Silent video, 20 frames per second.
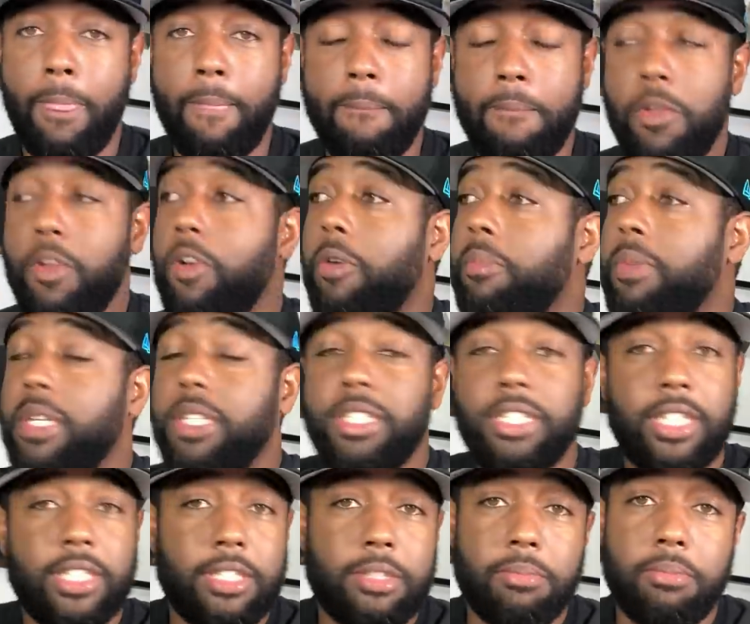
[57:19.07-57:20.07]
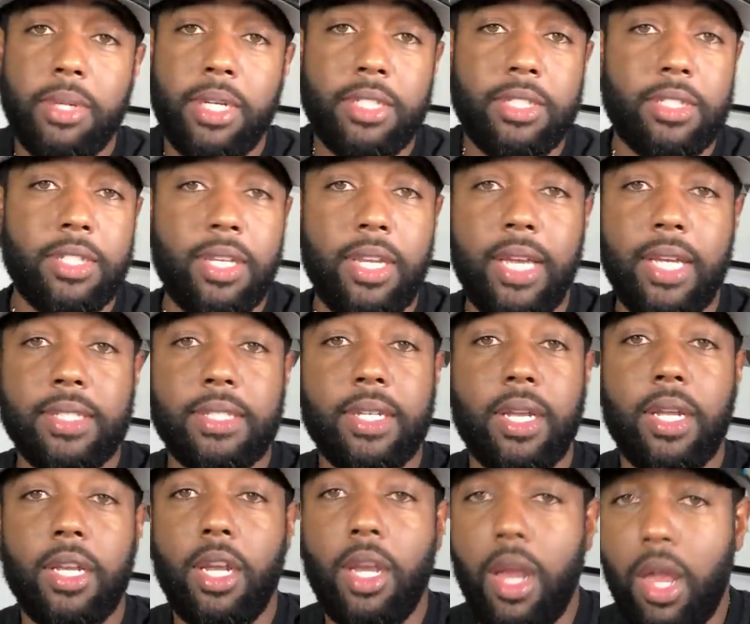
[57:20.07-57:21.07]
You're gonna be just as much as a
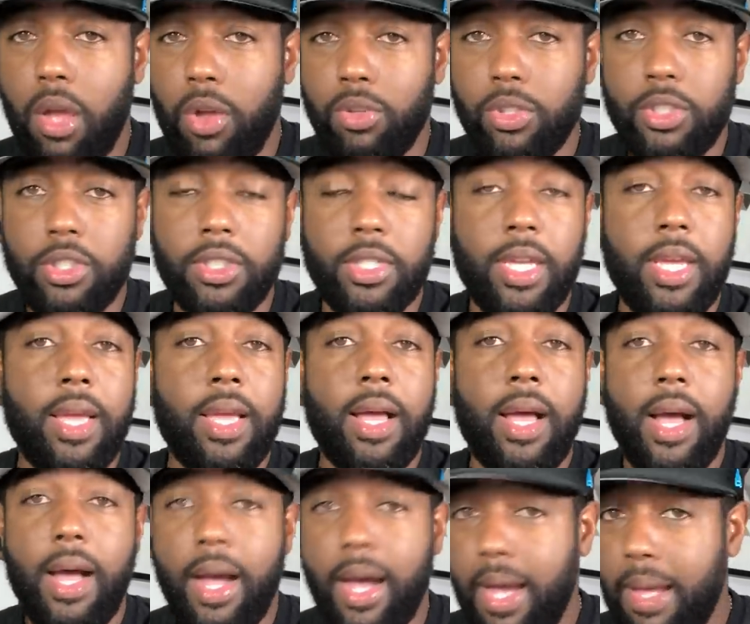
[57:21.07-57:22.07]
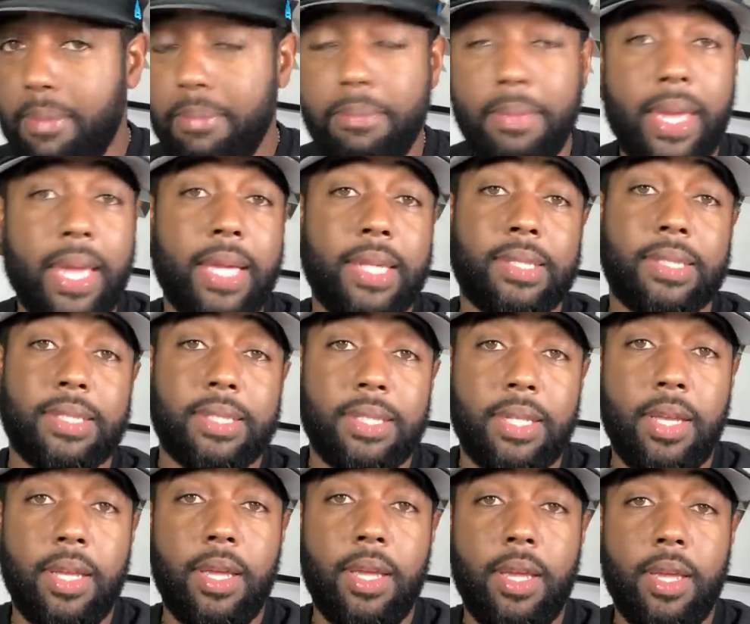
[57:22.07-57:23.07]
lost hot mess
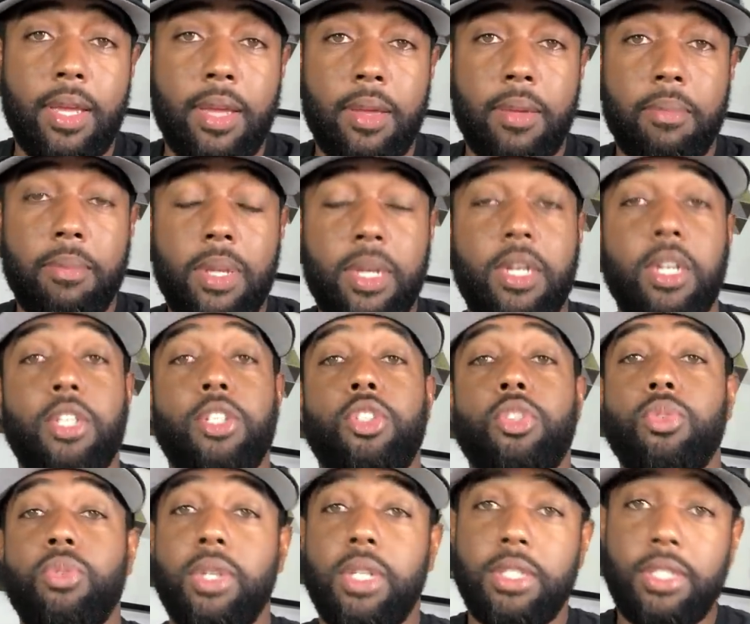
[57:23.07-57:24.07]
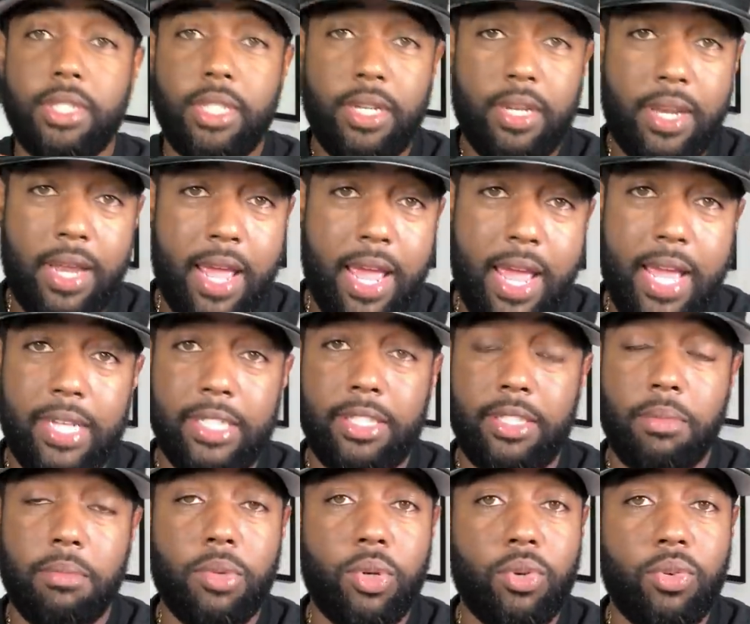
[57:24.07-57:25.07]
because you into the
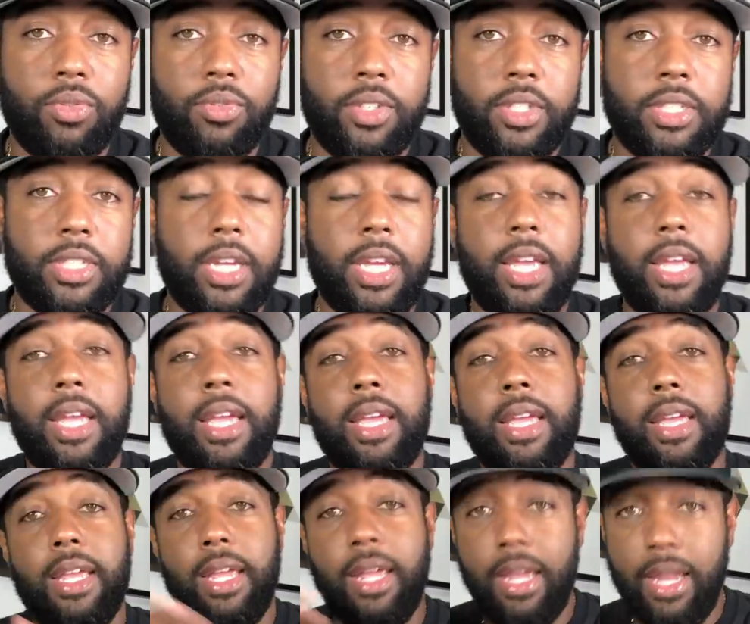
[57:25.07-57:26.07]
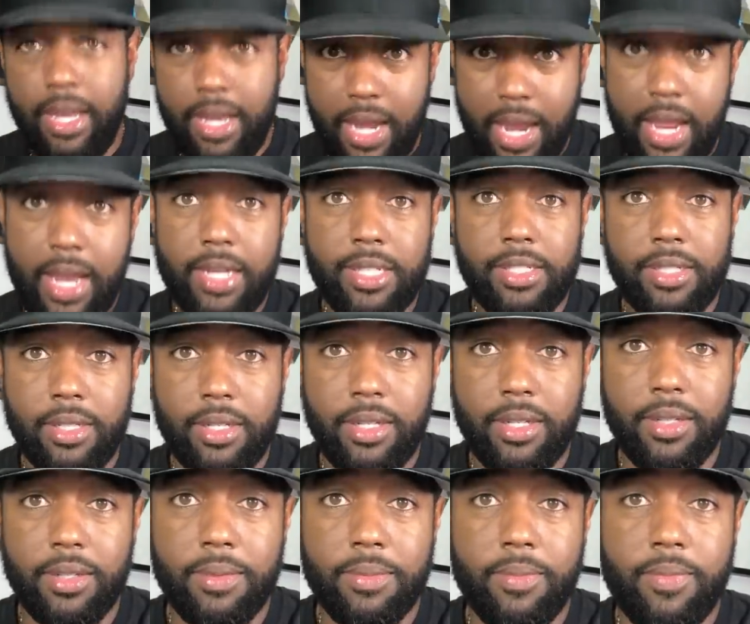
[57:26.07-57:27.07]
nasty movies and
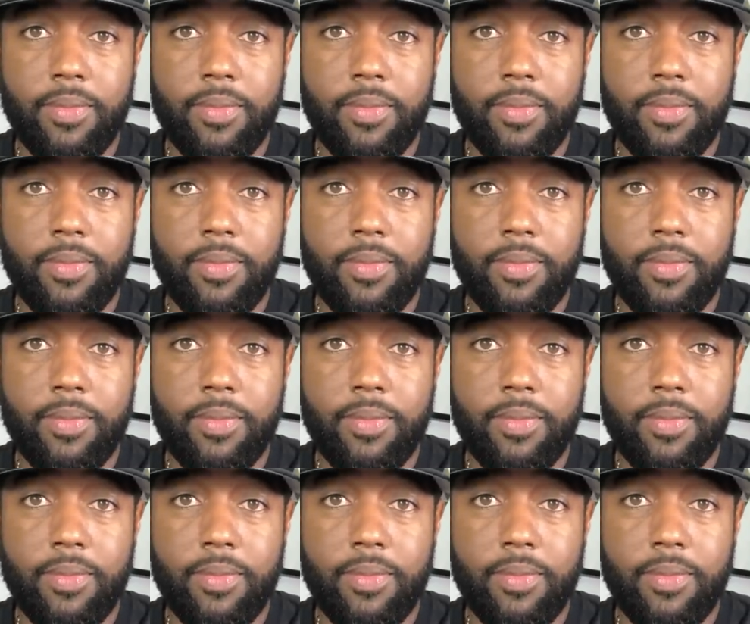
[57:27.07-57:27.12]
Angela.